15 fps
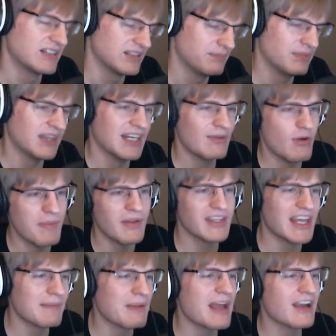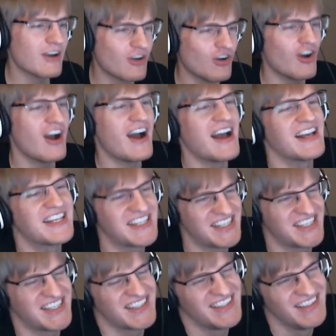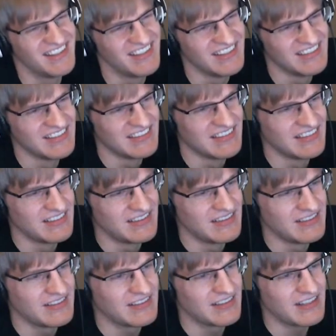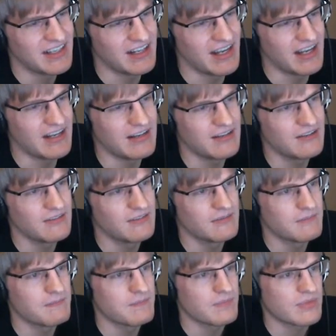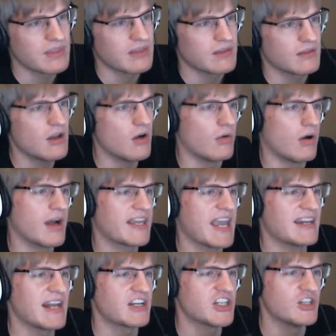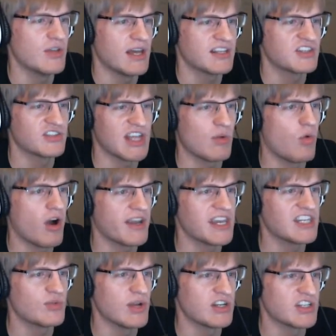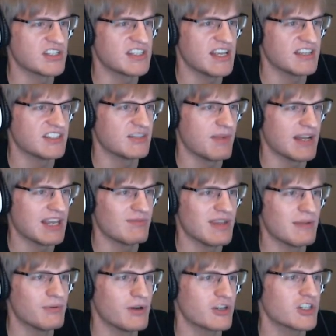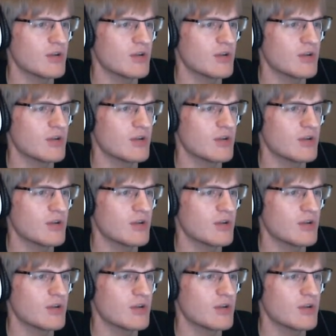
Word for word: But then I won't be able to get back across! Can I? Oh, I can't actually do that. As soon as I walk into it, it just says, you mind giving me a push.